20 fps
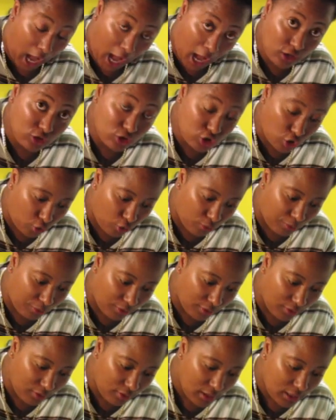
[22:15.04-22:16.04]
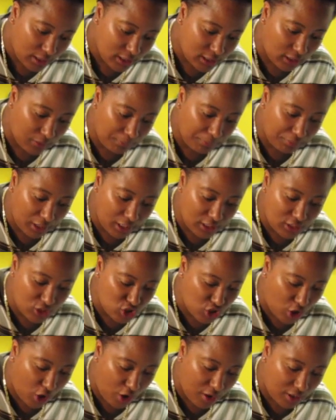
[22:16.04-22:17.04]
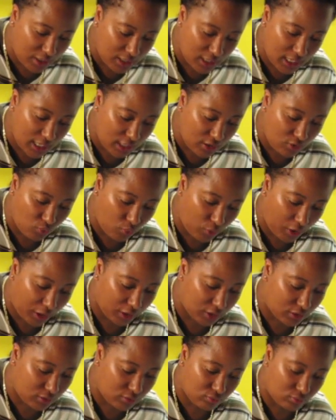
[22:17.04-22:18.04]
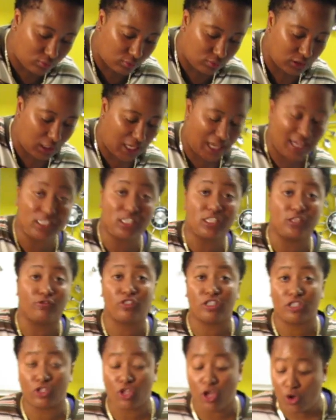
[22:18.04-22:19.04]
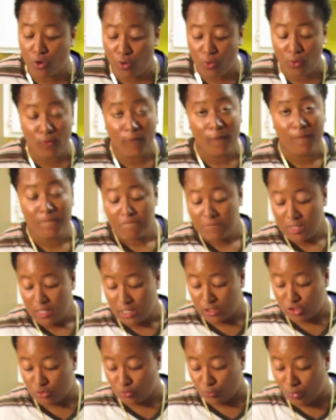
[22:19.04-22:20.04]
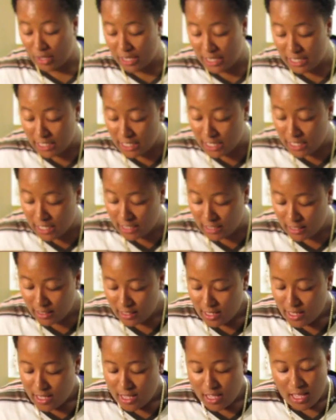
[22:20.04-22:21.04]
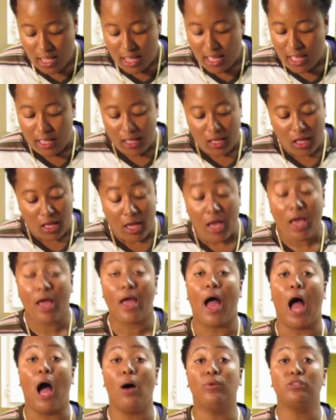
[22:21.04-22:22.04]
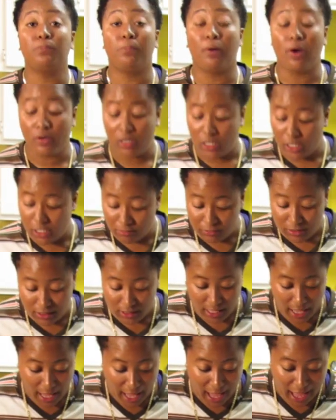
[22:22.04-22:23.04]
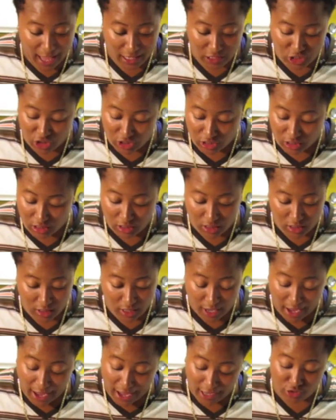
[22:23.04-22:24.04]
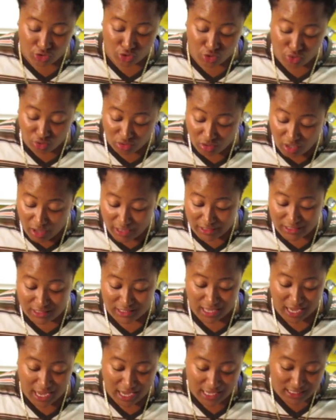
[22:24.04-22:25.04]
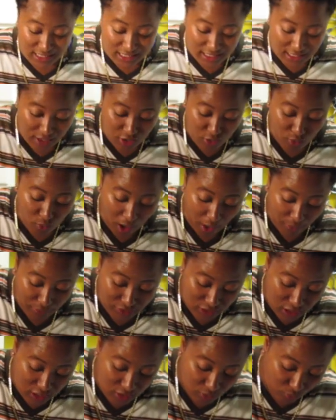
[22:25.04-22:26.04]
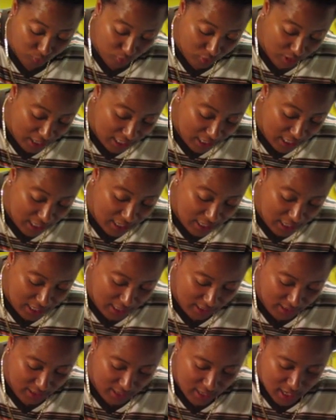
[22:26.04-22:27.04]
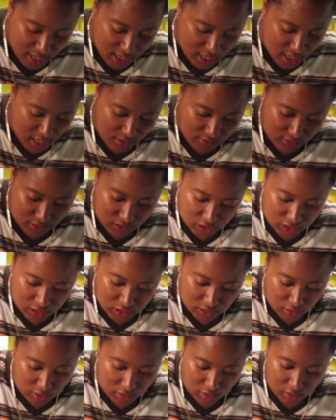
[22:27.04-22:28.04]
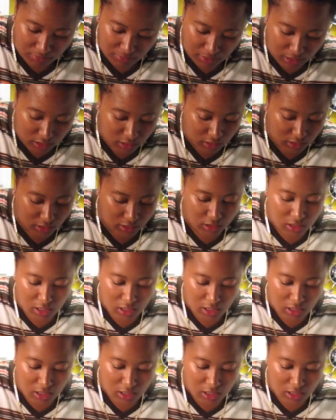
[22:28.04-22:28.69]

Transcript: October. Some places are already getting, what, hints of snow. It's raining. I was burning up today. I actually had to utilize the AC while I was getting ready. And it was just, oh man,